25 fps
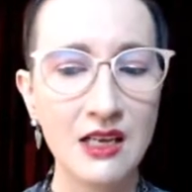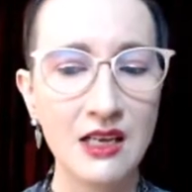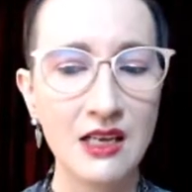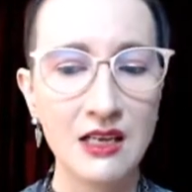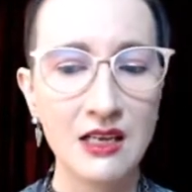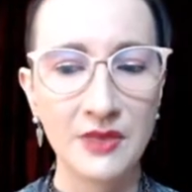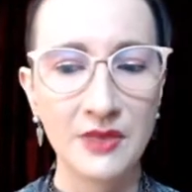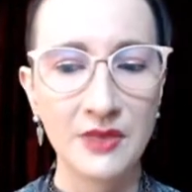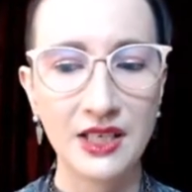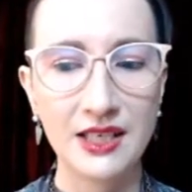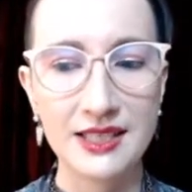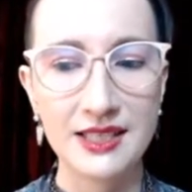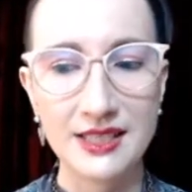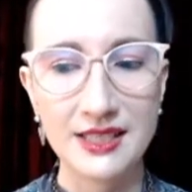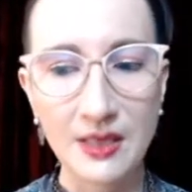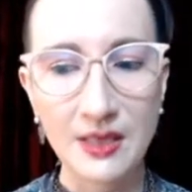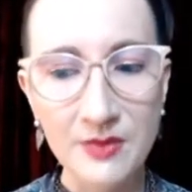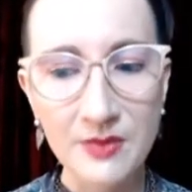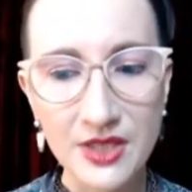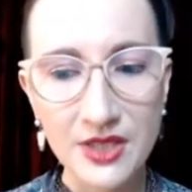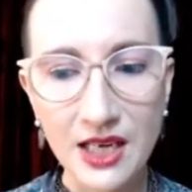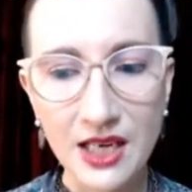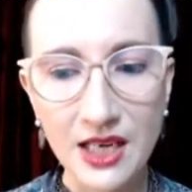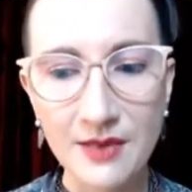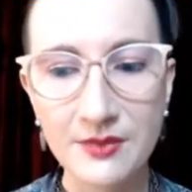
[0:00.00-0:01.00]
because
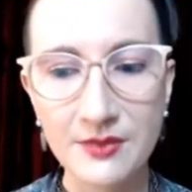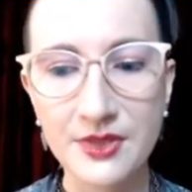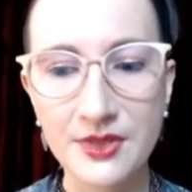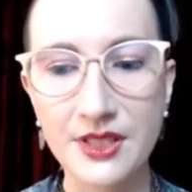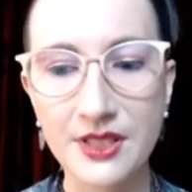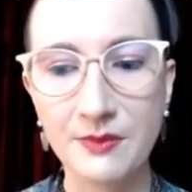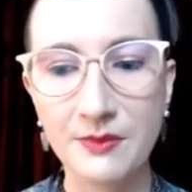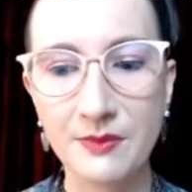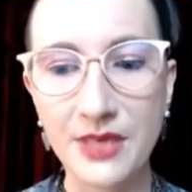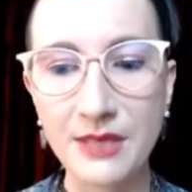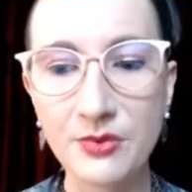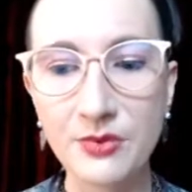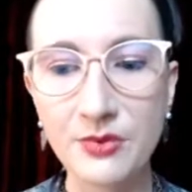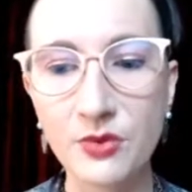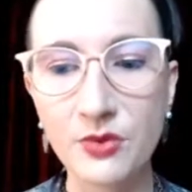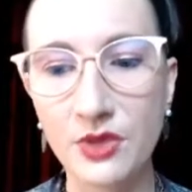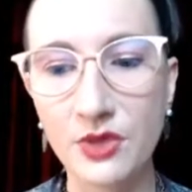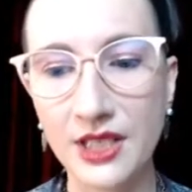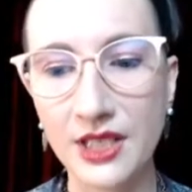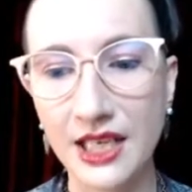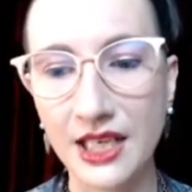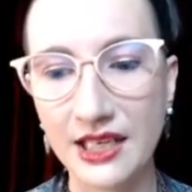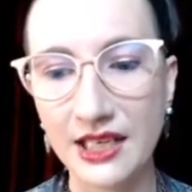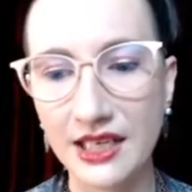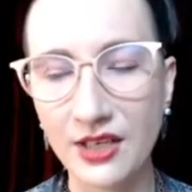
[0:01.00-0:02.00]
sometimes people will
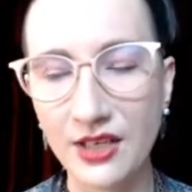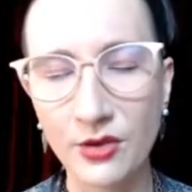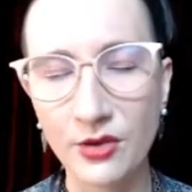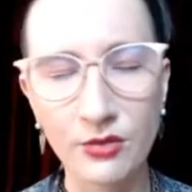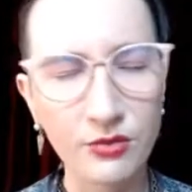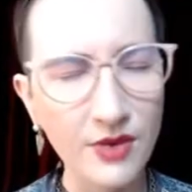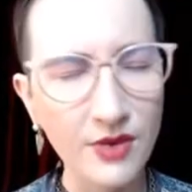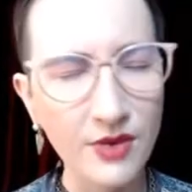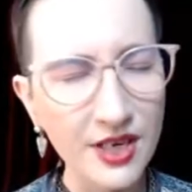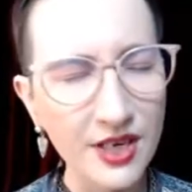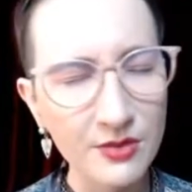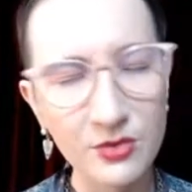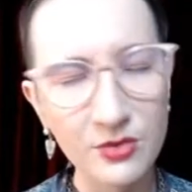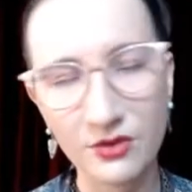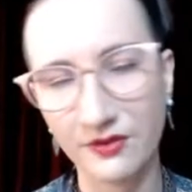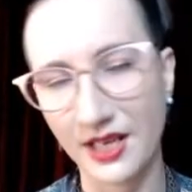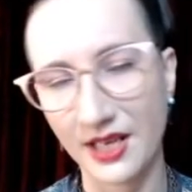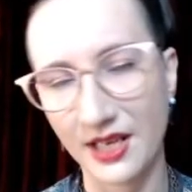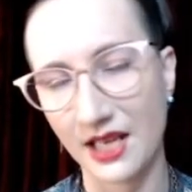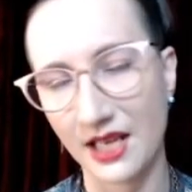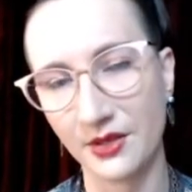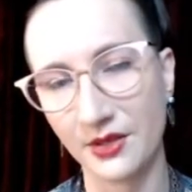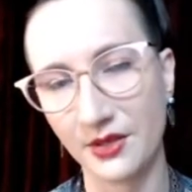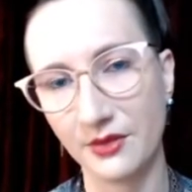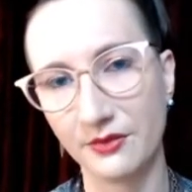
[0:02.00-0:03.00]
get incredible
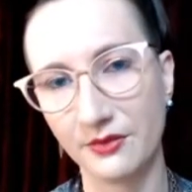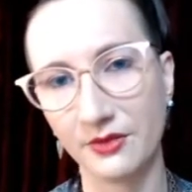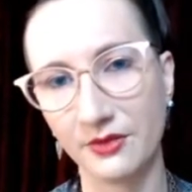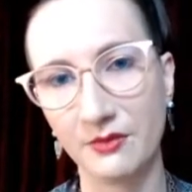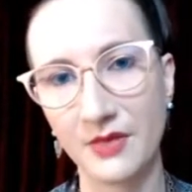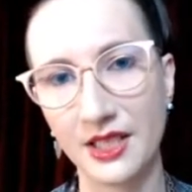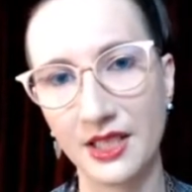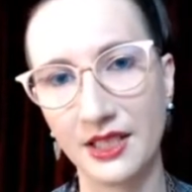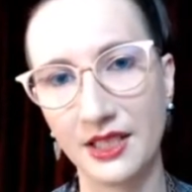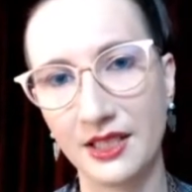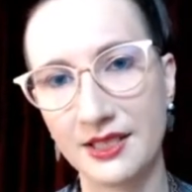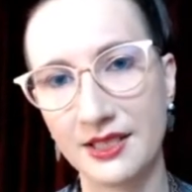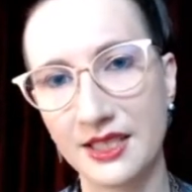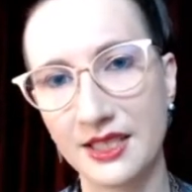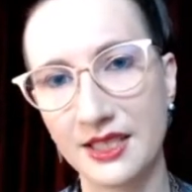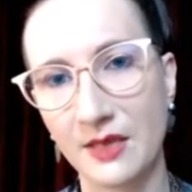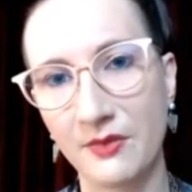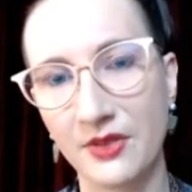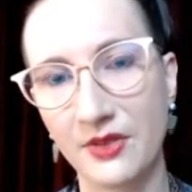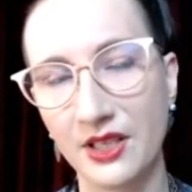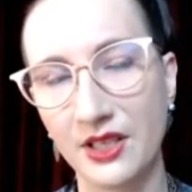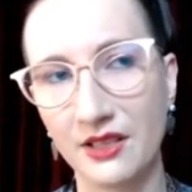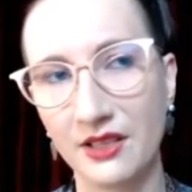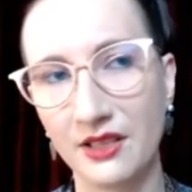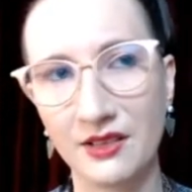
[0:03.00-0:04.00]
value from making
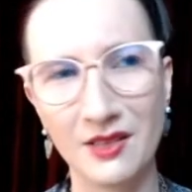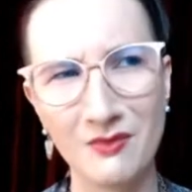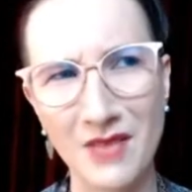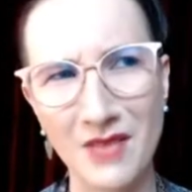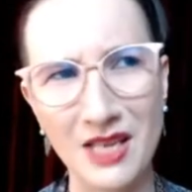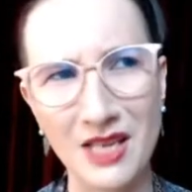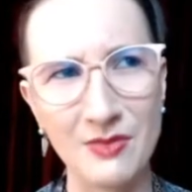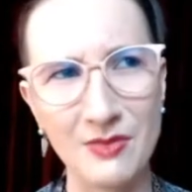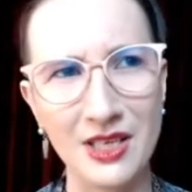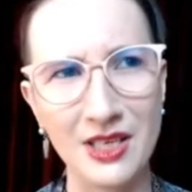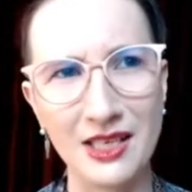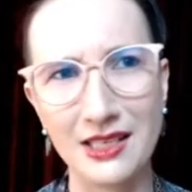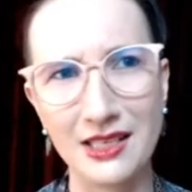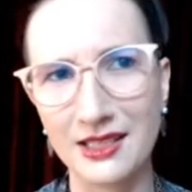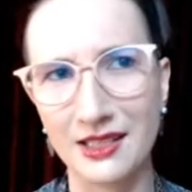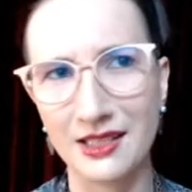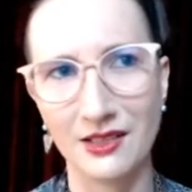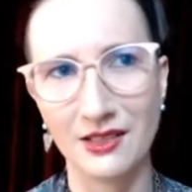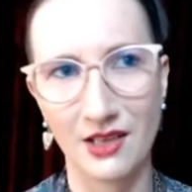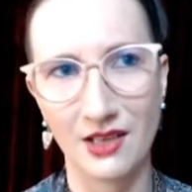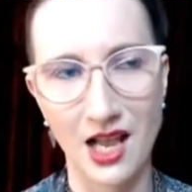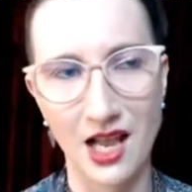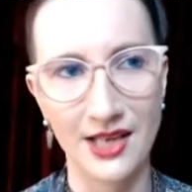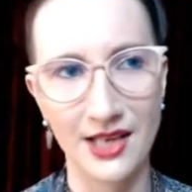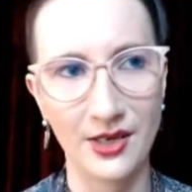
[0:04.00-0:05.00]
something that maybe isn't
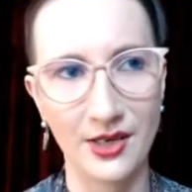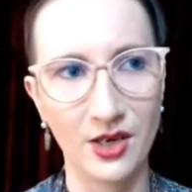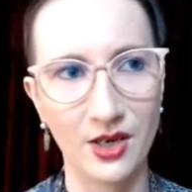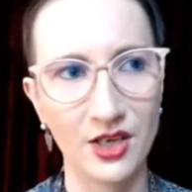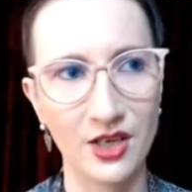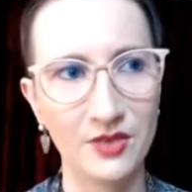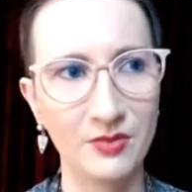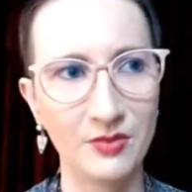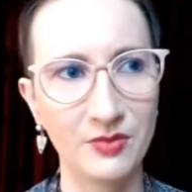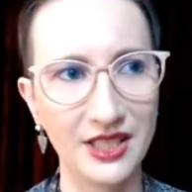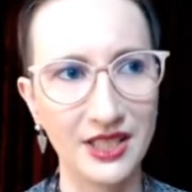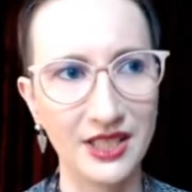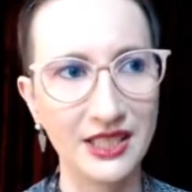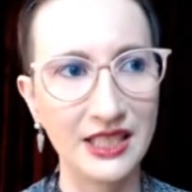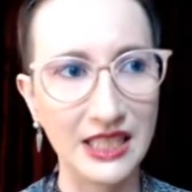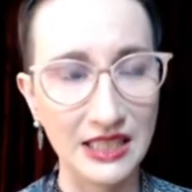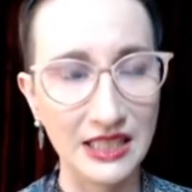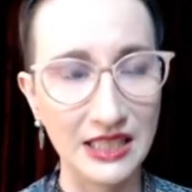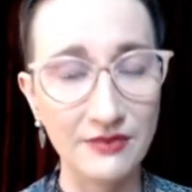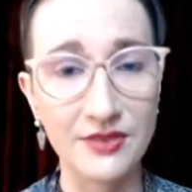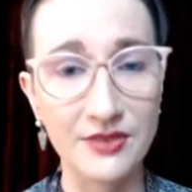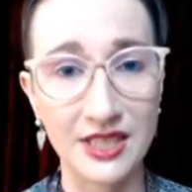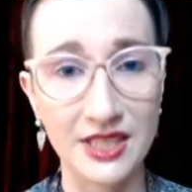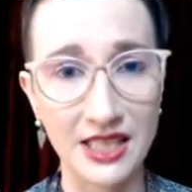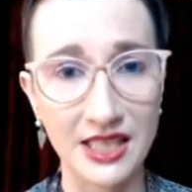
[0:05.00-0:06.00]
high art, but it
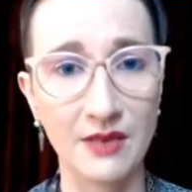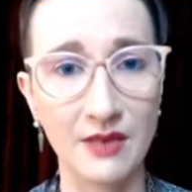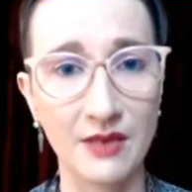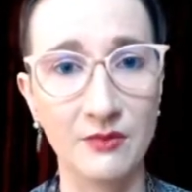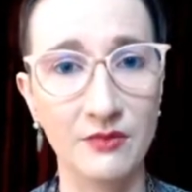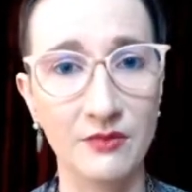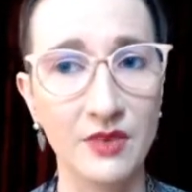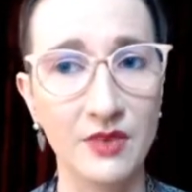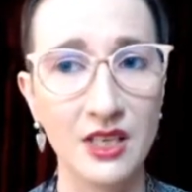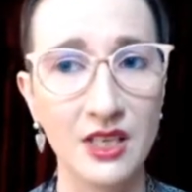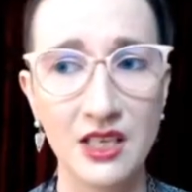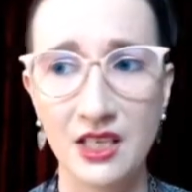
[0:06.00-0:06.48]
gives them,